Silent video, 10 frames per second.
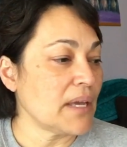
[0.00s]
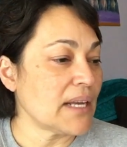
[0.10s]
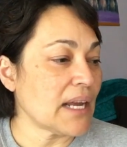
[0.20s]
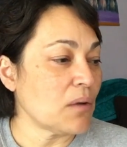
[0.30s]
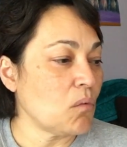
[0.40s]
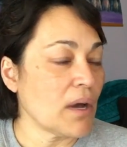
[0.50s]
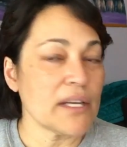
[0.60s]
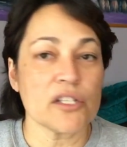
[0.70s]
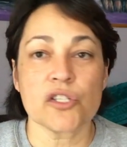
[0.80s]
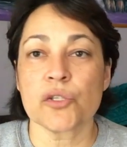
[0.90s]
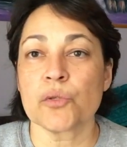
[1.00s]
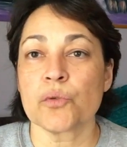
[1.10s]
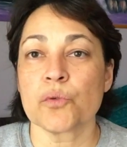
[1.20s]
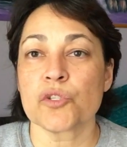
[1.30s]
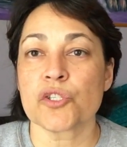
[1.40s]
and I wanted
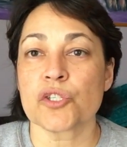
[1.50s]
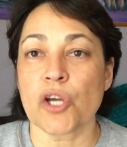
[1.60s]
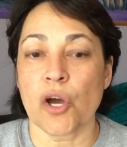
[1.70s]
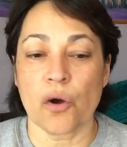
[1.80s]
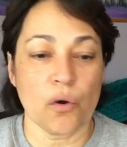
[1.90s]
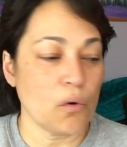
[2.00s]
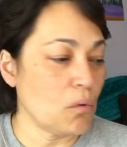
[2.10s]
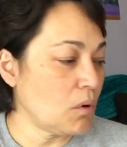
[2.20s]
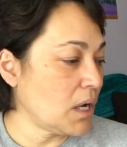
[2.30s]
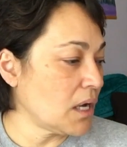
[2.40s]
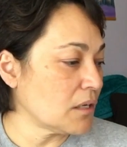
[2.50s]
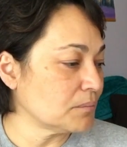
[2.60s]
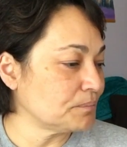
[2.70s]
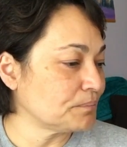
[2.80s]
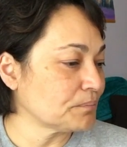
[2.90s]
to show,
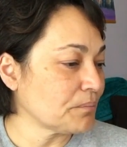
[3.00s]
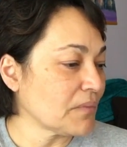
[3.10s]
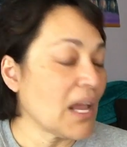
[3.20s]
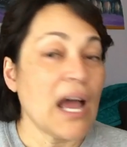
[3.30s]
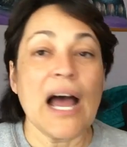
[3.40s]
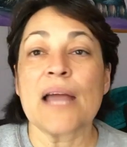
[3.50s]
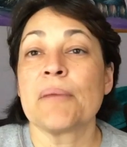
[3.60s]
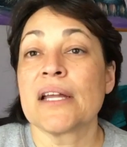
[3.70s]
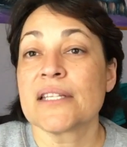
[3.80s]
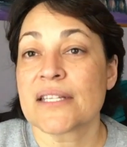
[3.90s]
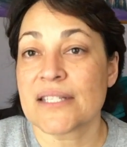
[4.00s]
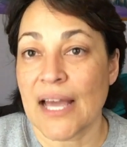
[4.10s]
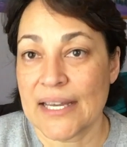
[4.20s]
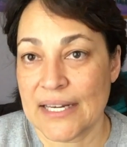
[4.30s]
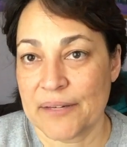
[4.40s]
I'm
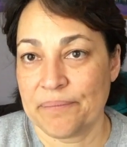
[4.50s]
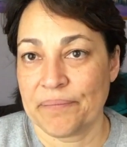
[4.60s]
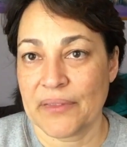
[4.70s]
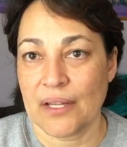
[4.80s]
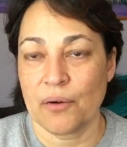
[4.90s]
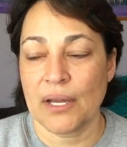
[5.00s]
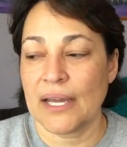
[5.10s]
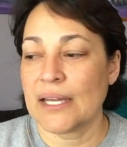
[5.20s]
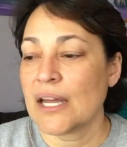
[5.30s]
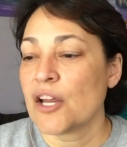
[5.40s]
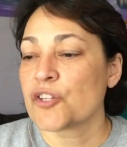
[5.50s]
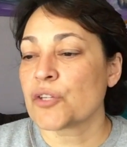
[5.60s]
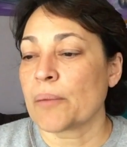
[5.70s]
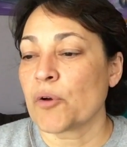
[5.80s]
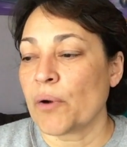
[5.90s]
undecided, okay,
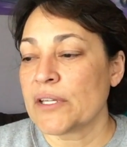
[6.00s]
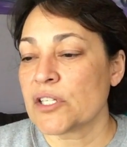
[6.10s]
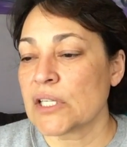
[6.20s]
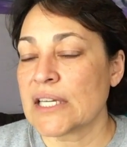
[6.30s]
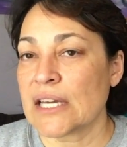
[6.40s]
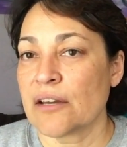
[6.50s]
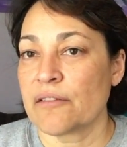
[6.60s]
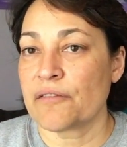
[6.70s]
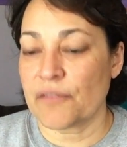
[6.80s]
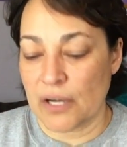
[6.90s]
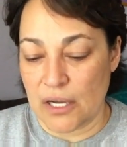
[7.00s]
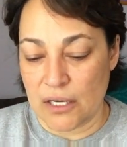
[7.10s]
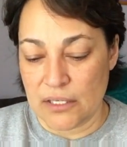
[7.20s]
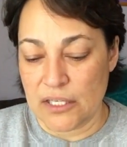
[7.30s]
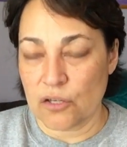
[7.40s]
so I'm going to give
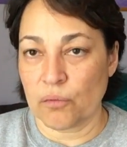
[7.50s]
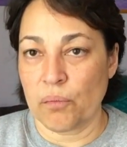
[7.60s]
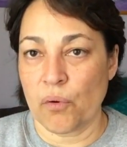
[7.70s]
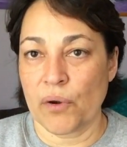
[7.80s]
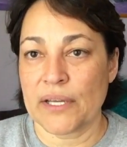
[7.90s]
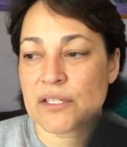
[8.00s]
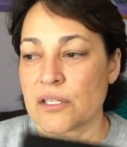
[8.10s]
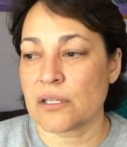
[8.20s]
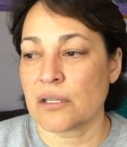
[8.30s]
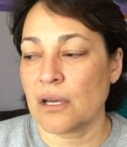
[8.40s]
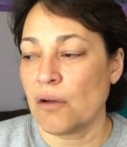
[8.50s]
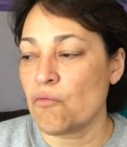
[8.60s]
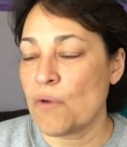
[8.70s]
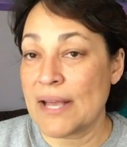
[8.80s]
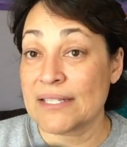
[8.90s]
needlepoint a
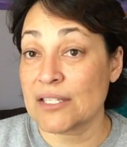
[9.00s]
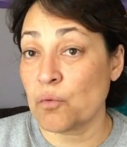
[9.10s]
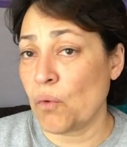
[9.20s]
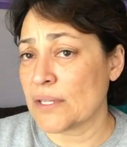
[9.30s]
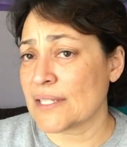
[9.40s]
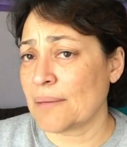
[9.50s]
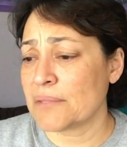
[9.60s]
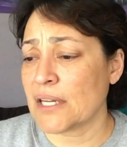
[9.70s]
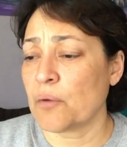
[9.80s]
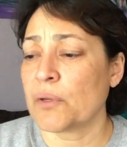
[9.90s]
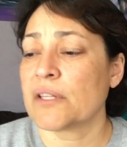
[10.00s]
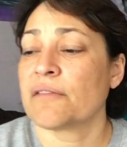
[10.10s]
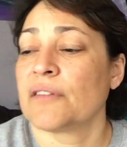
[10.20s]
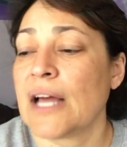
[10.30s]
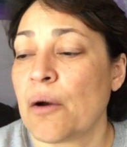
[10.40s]
rest once I'm done with the
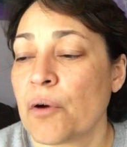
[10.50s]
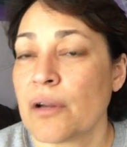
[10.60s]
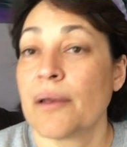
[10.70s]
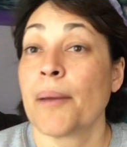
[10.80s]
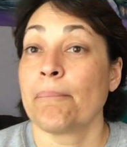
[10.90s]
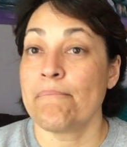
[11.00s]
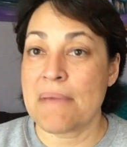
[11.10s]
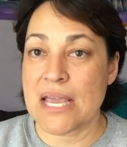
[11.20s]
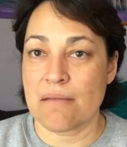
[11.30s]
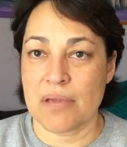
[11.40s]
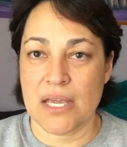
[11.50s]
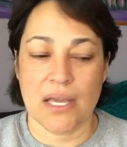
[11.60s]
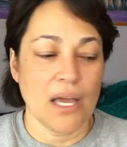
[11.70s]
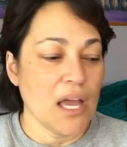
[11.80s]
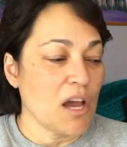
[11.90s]
flower, maybe,
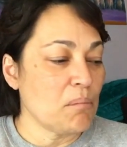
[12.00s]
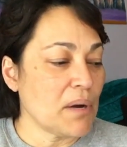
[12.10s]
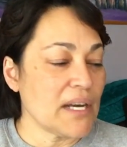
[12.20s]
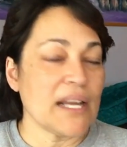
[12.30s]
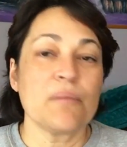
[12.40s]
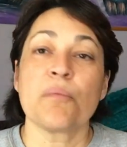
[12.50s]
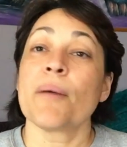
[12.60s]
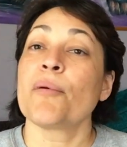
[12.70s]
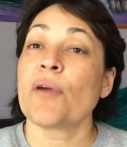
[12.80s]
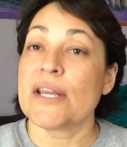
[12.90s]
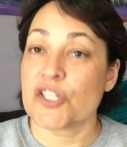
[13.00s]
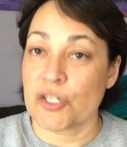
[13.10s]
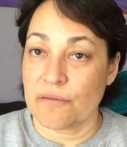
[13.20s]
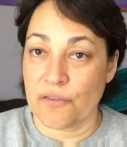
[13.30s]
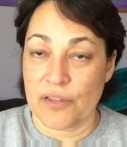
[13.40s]
but in
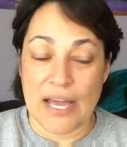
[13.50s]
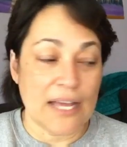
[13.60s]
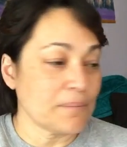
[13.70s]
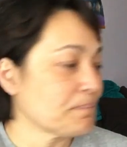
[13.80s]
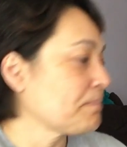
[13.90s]
preparation for that,